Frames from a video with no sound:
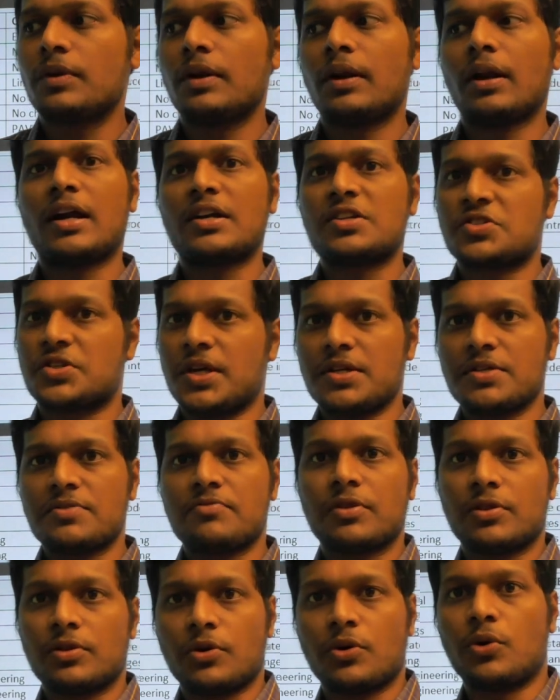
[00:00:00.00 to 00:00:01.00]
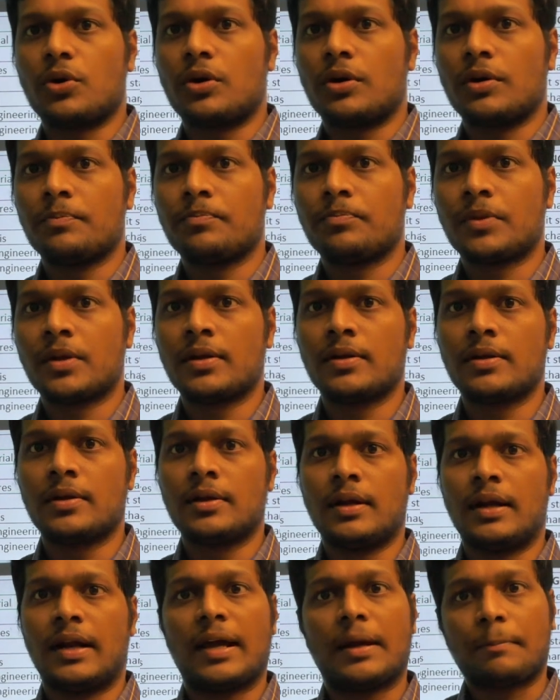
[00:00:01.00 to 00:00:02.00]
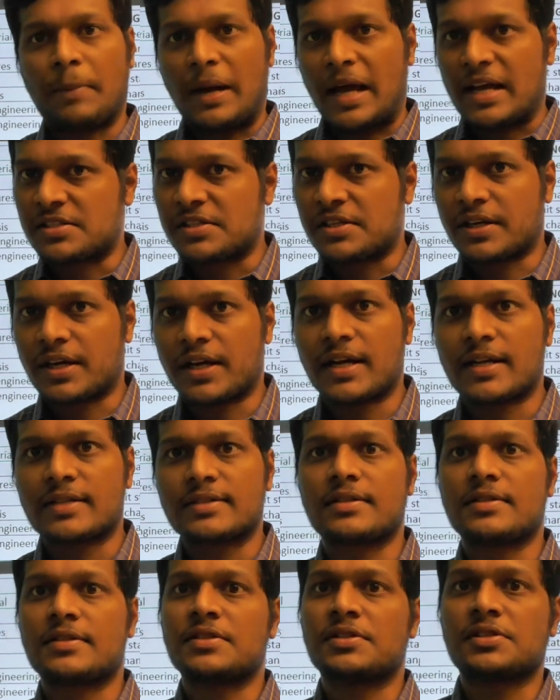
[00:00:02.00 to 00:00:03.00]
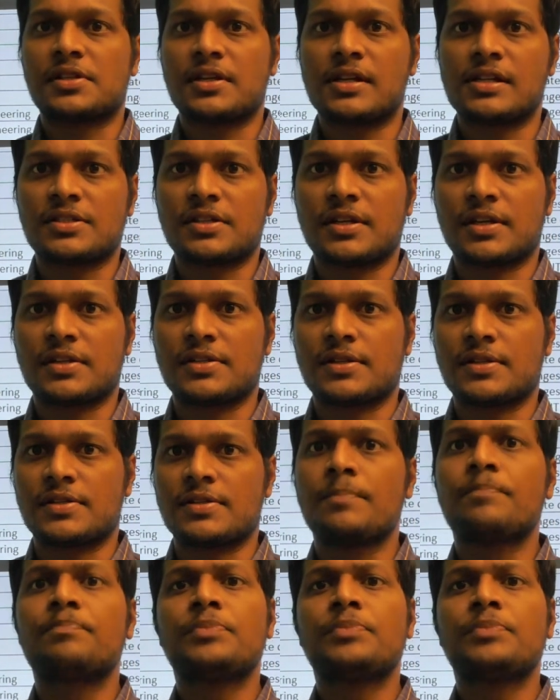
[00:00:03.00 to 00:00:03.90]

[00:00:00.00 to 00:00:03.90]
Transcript: not change with code like plastic analysis in steel structures